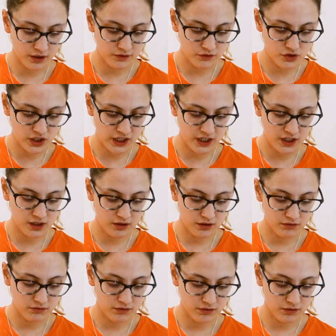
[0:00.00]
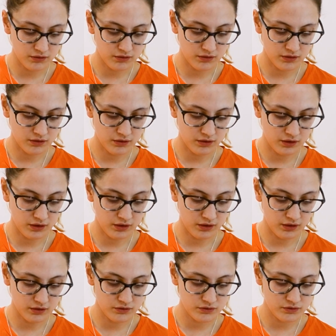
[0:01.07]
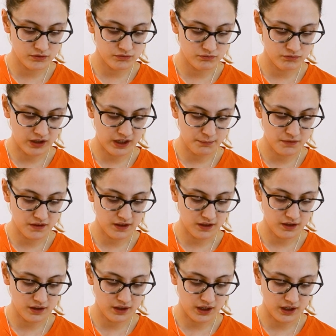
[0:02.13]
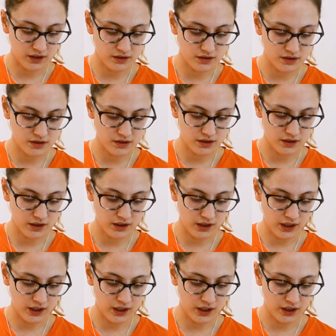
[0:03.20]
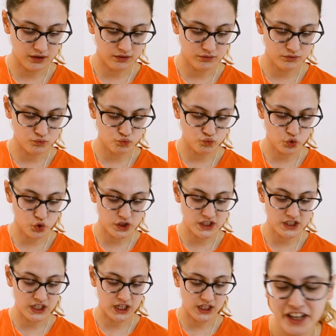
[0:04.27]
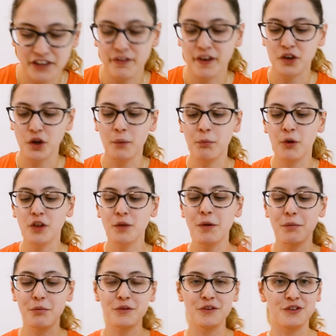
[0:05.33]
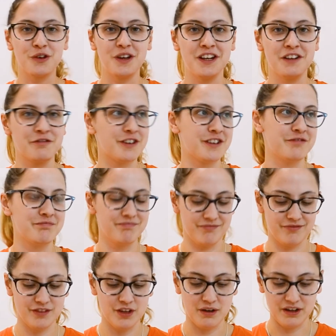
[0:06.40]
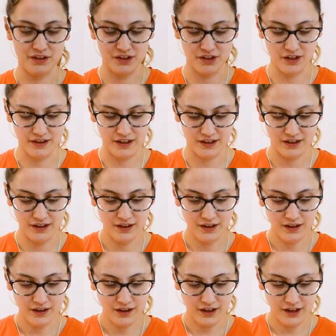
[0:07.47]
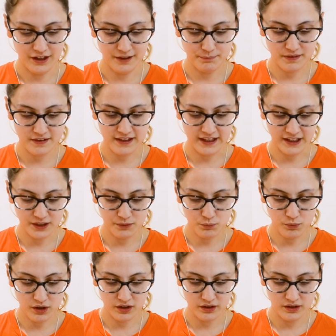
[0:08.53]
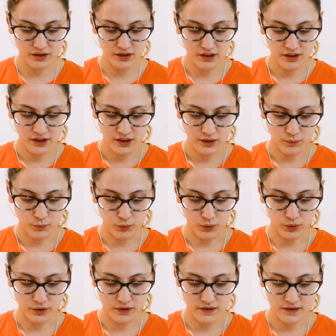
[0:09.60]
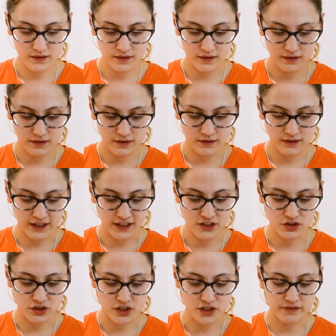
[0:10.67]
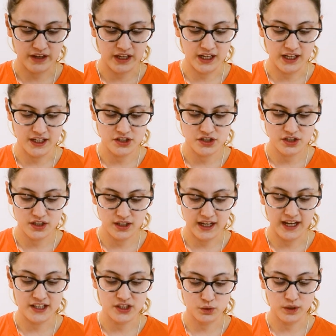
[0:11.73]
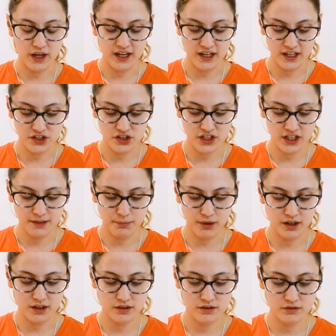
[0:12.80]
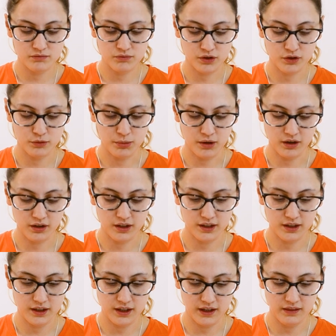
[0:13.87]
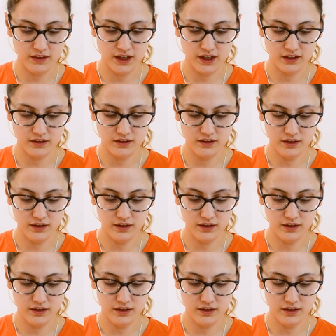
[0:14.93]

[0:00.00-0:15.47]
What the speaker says: J.R. Ramsey and A.L. Rostein. In fact, I'll put them up on screen if I know how to do that. The second one was Taking Charge of Adult ADHD by Russell Barkley, and then